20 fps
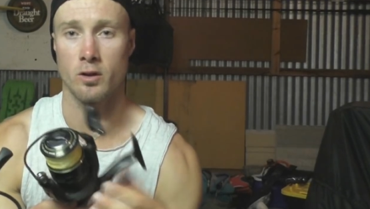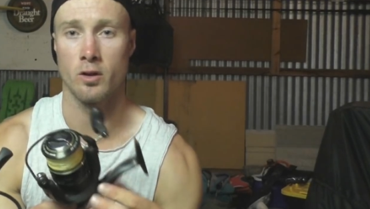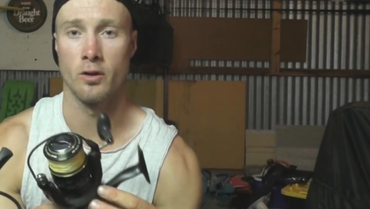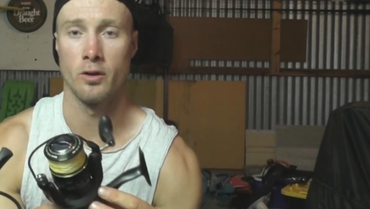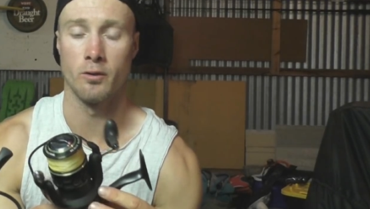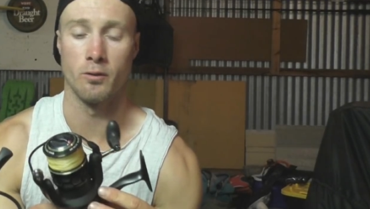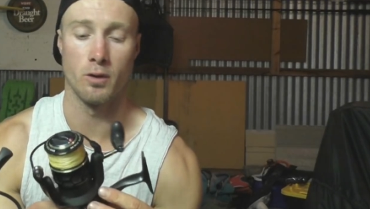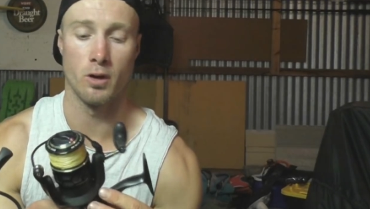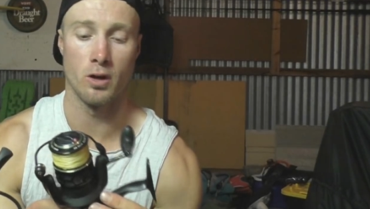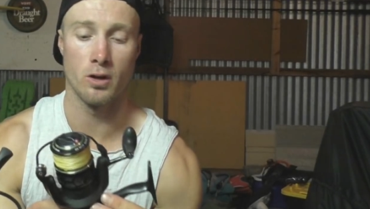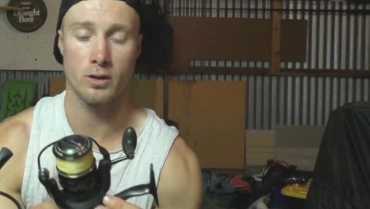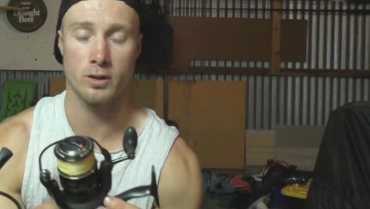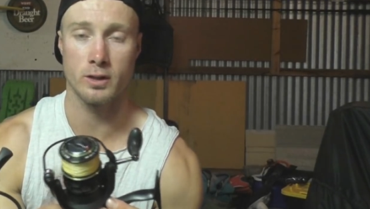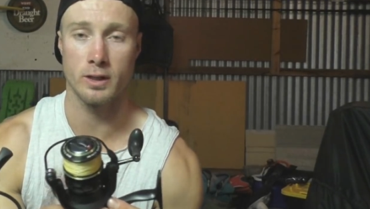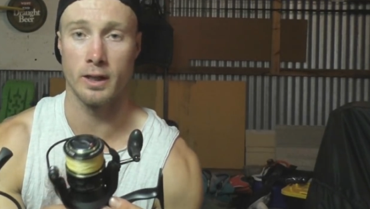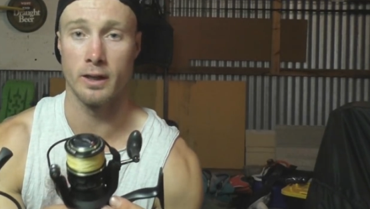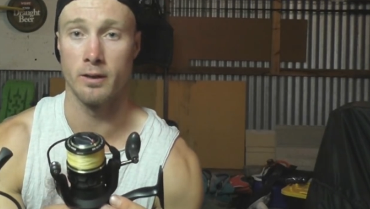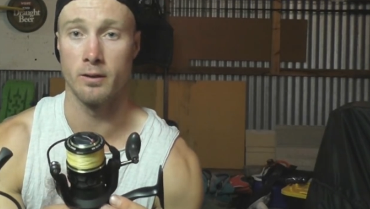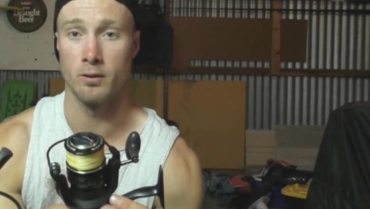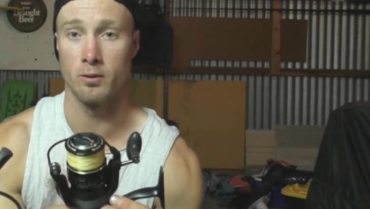on the
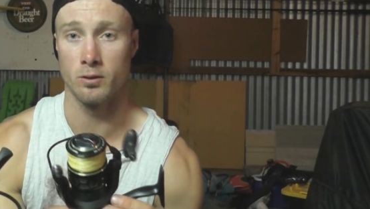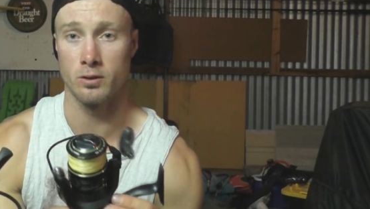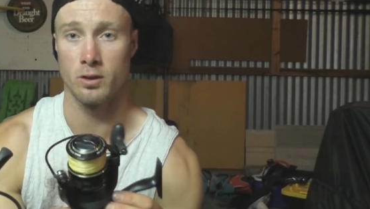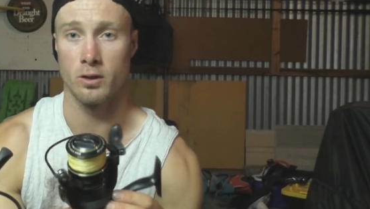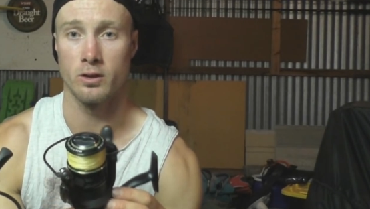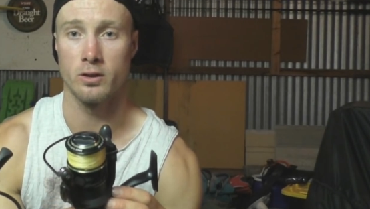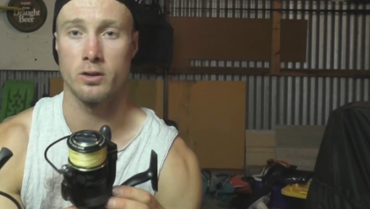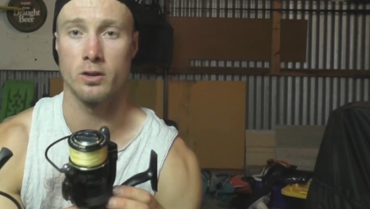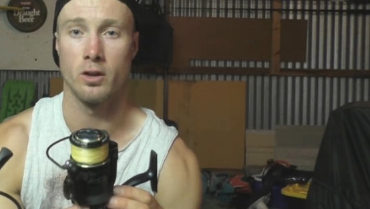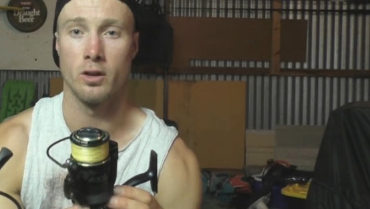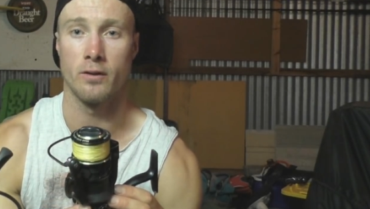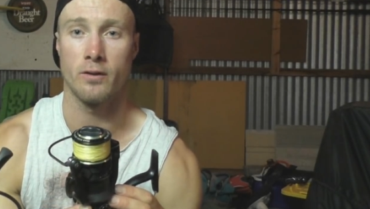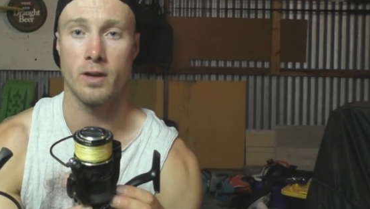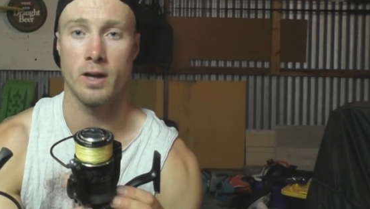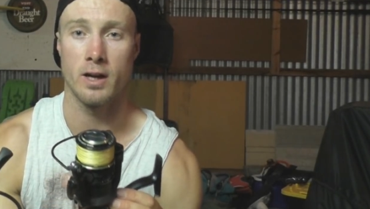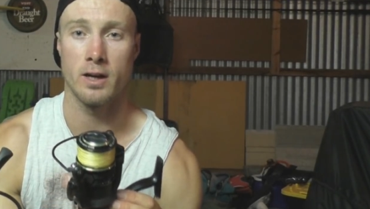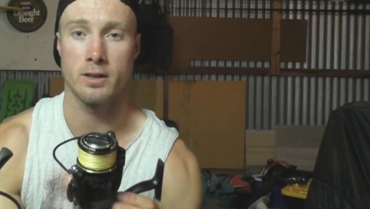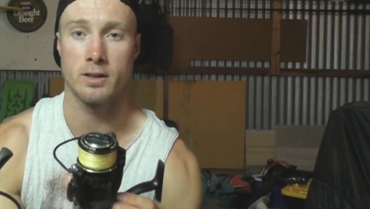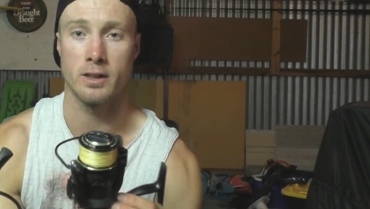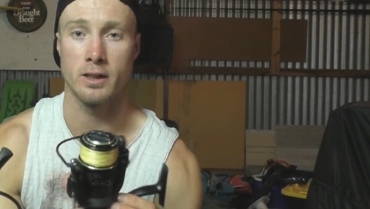rocks, and also surf
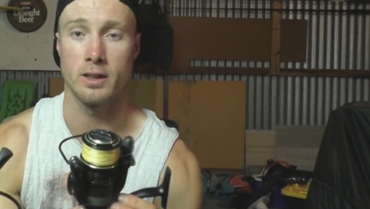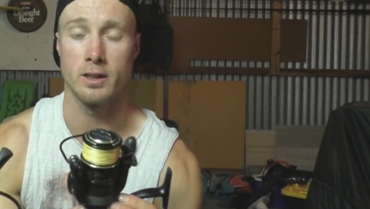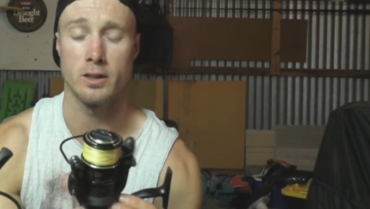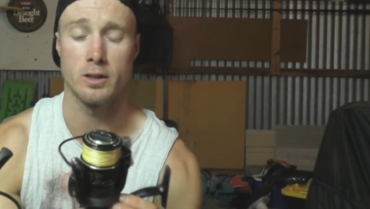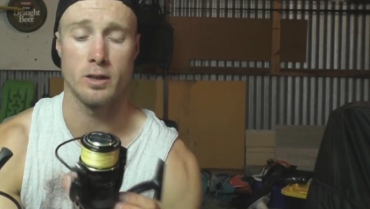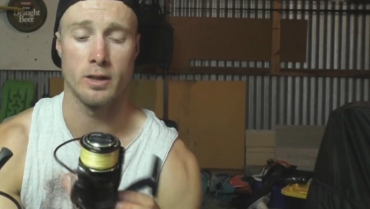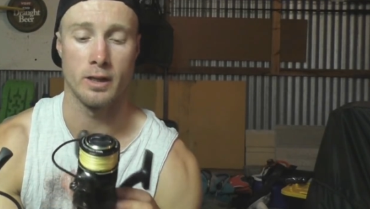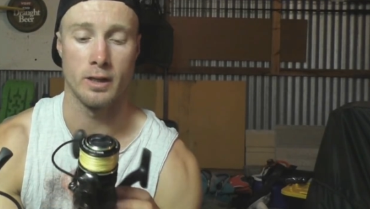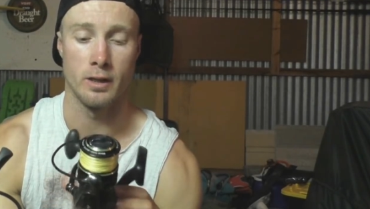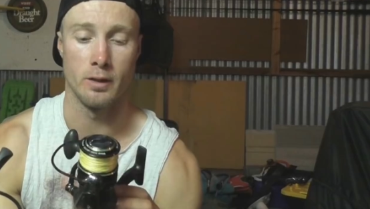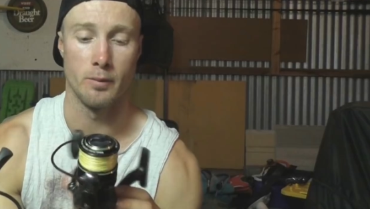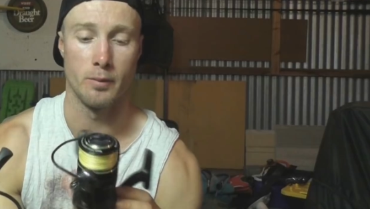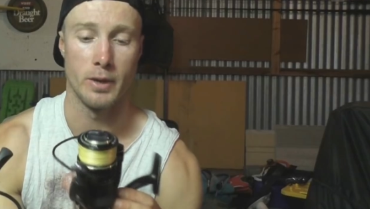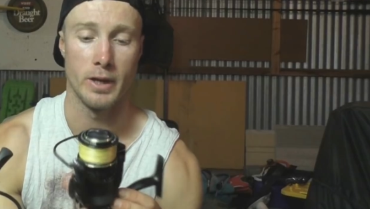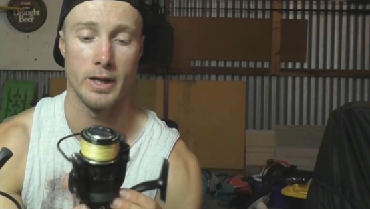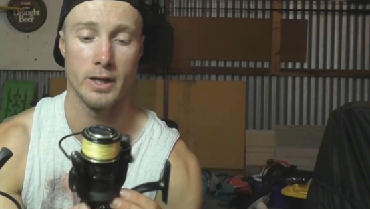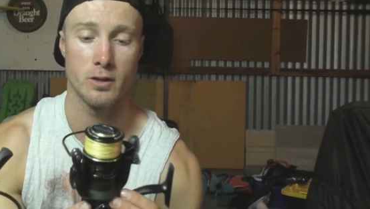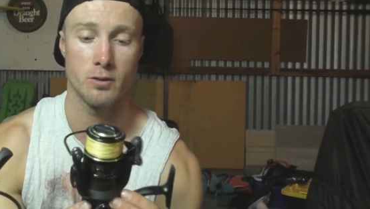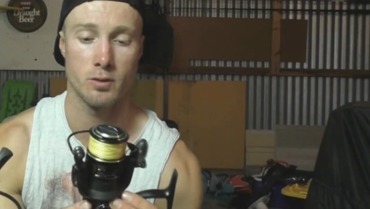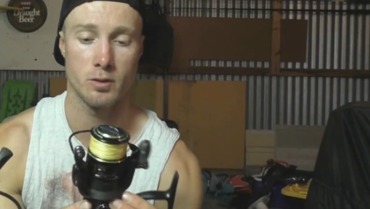casting it in the
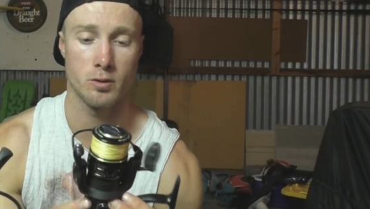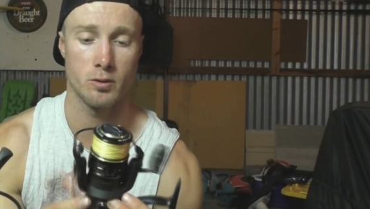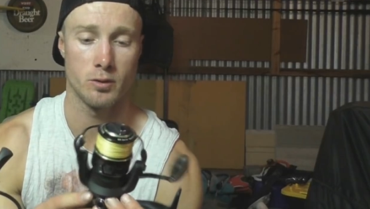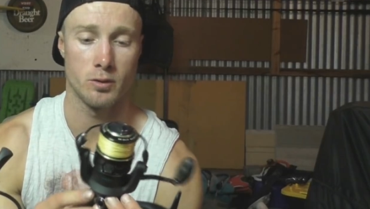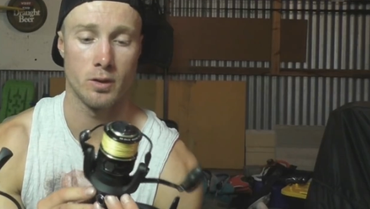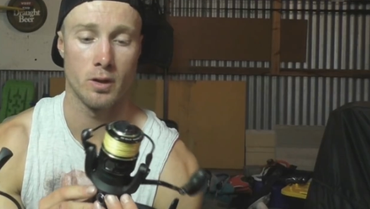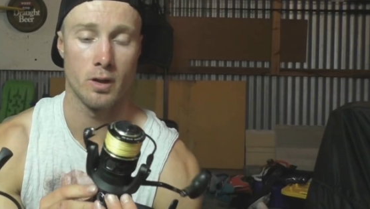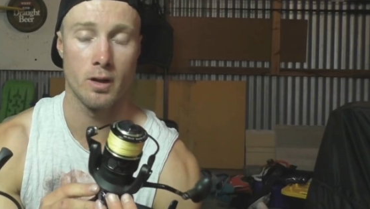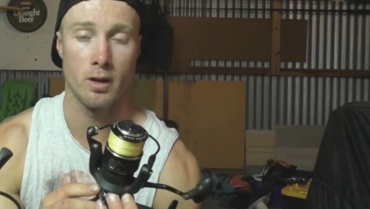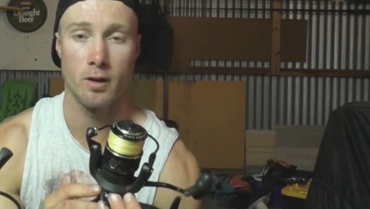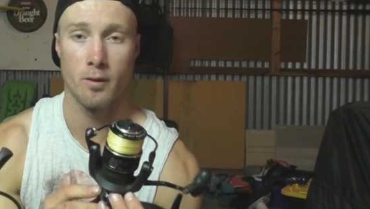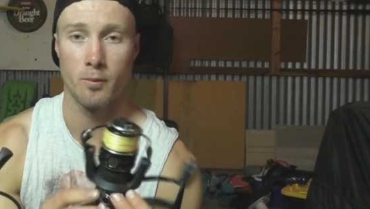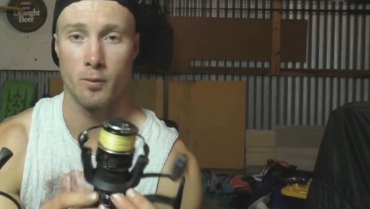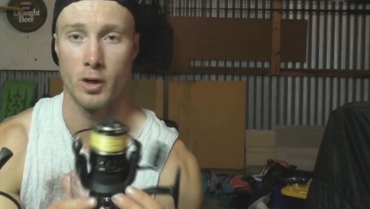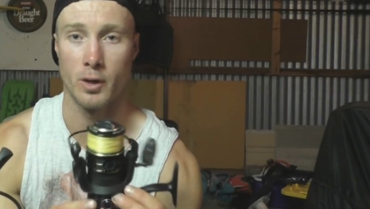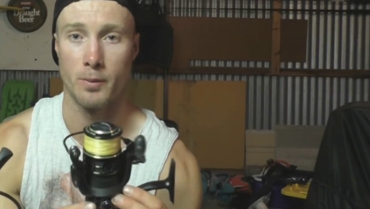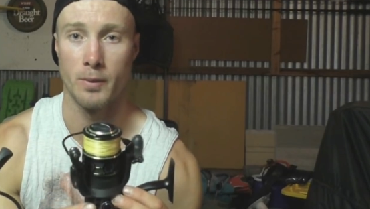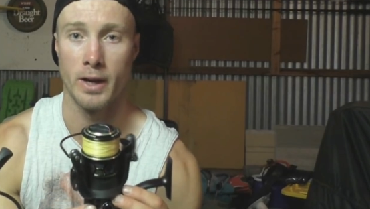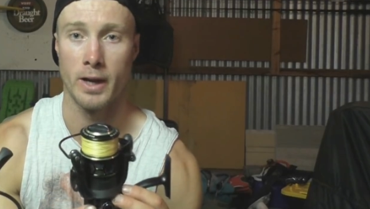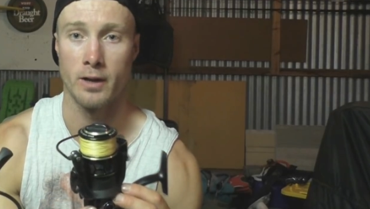beach, which was
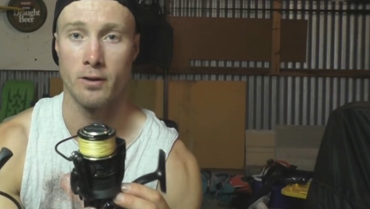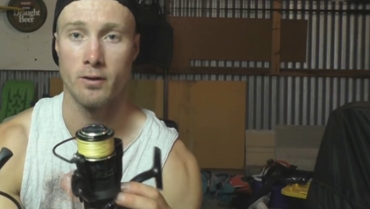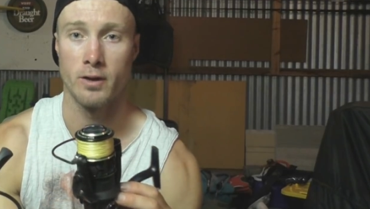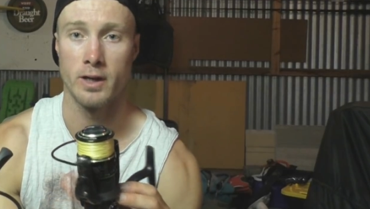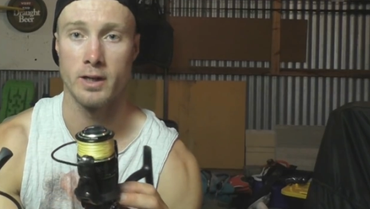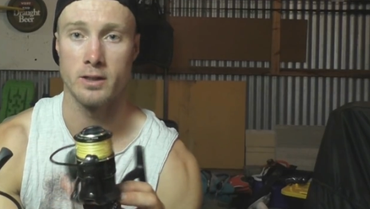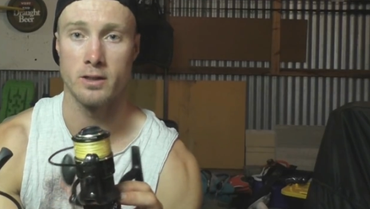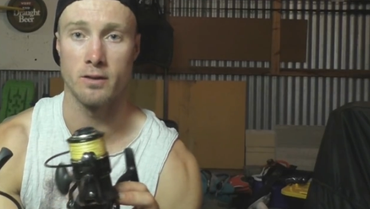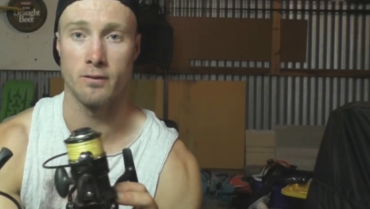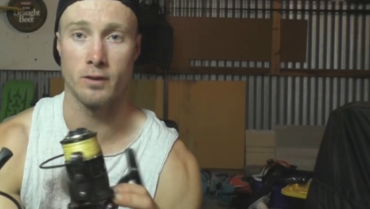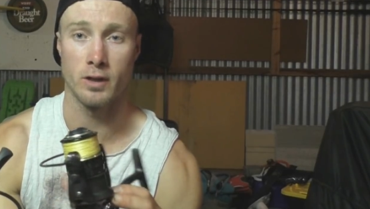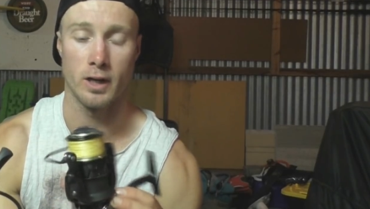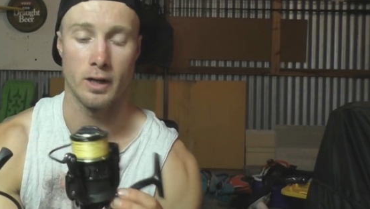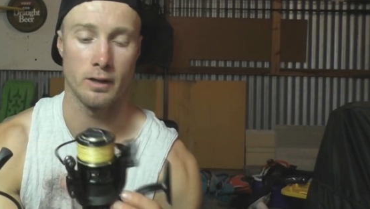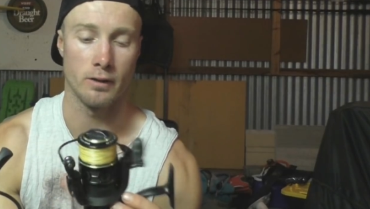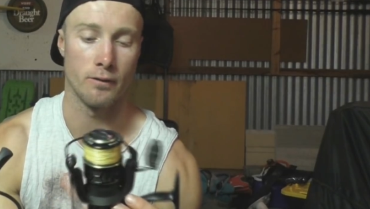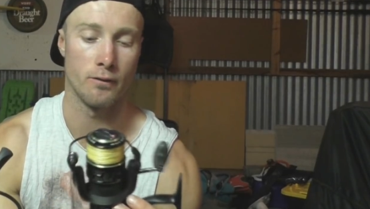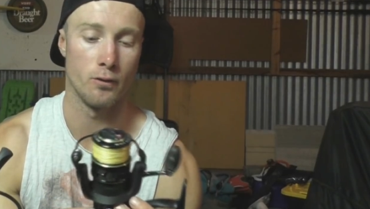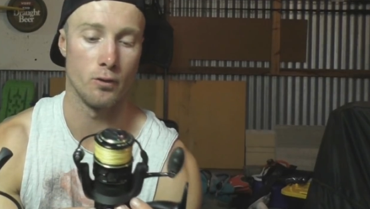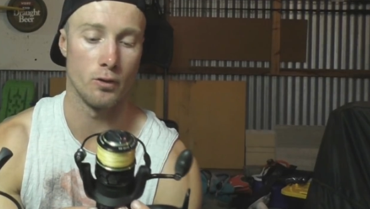my main reason of
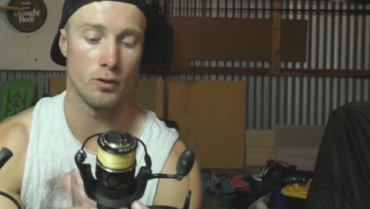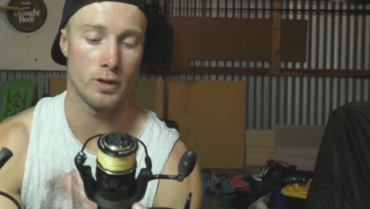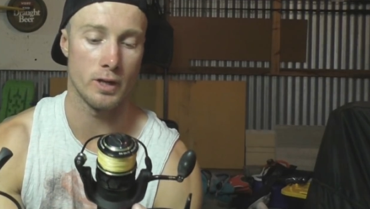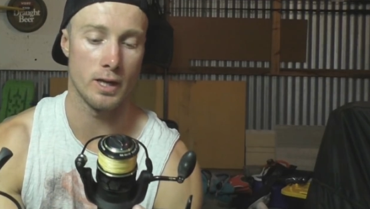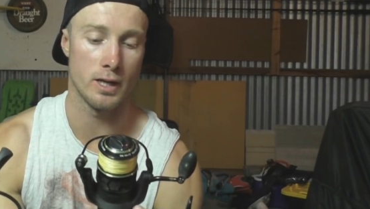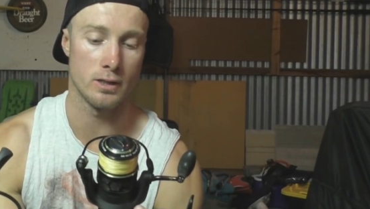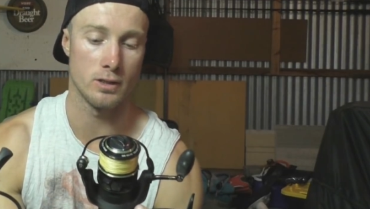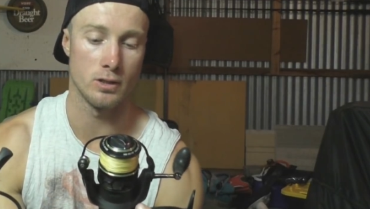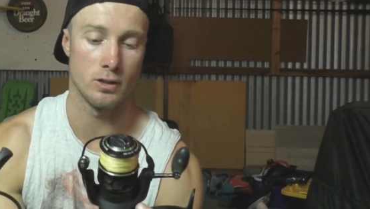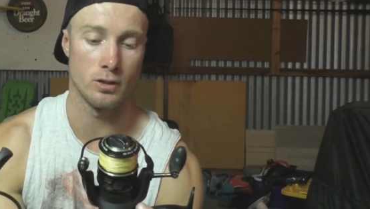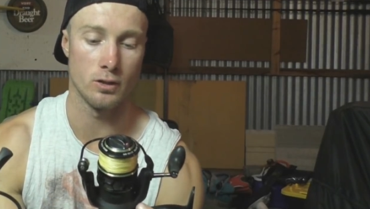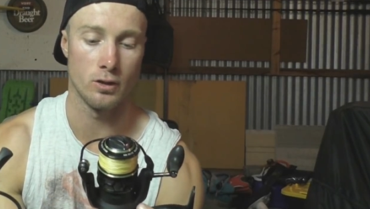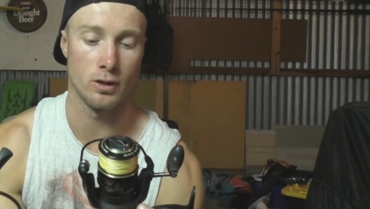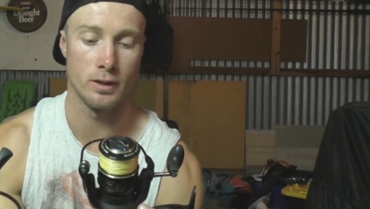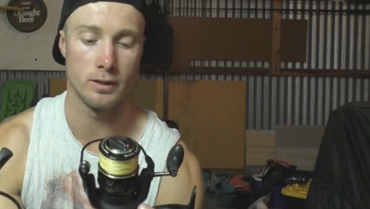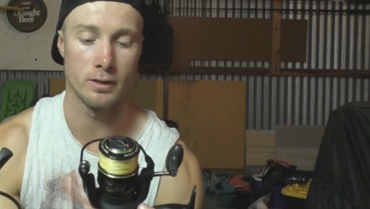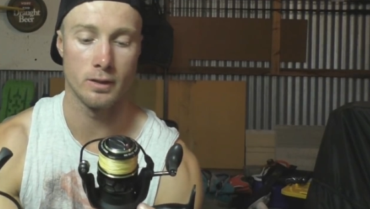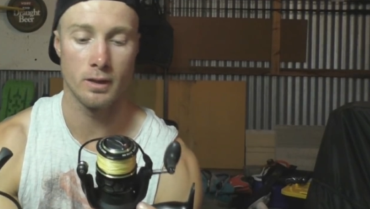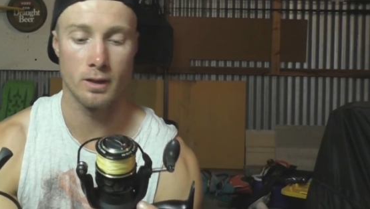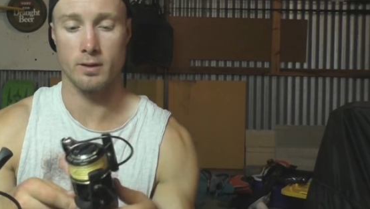getting the 4,000
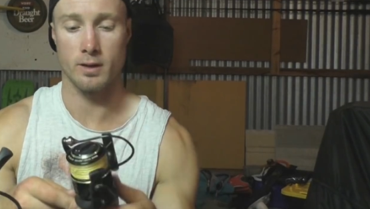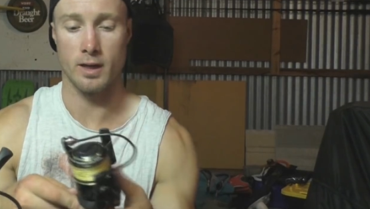size.